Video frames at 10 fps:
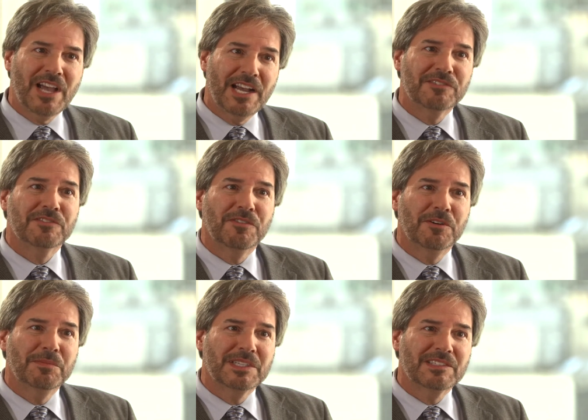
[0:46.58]

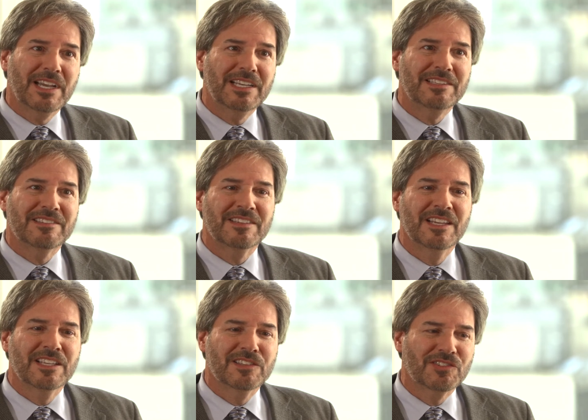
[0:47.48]
hydrophobic sites,
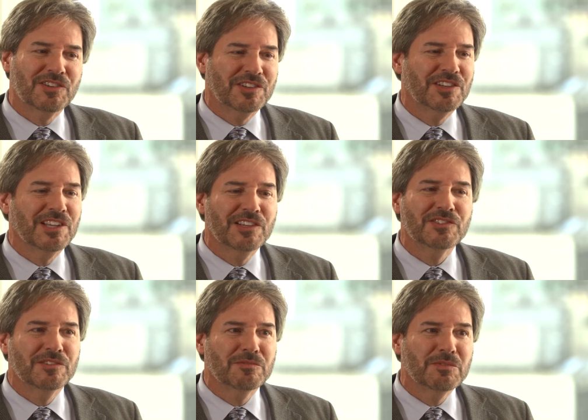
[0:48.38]
the
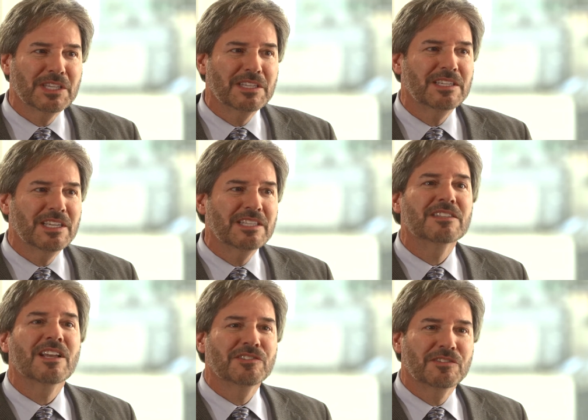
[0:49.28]
circulation really,
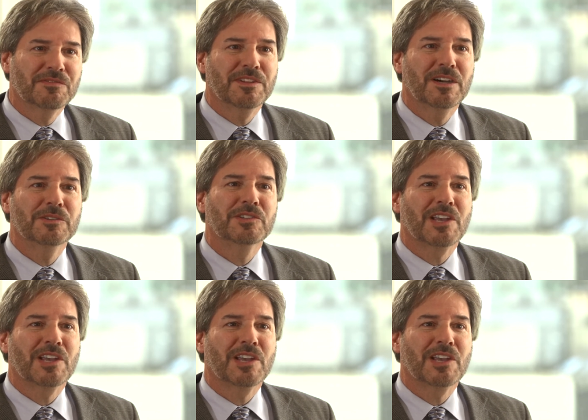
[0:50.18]
it doesn't flow, it's